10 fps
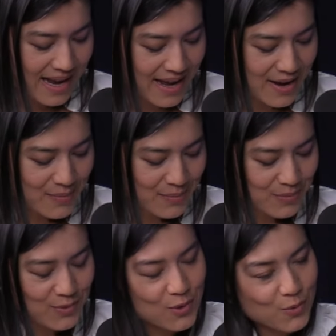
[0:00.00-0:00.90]

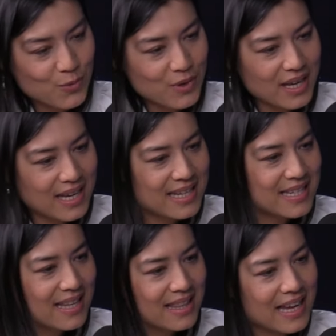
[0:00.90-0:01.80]
Um, so, is
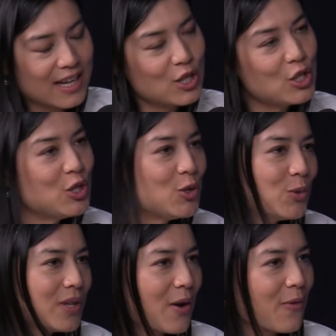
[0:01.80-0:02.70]
that like a
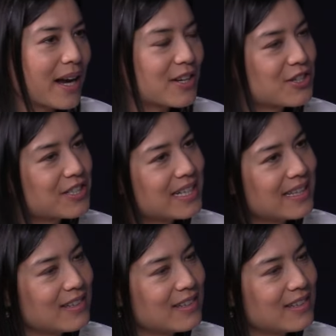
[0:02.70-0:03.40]
new direction that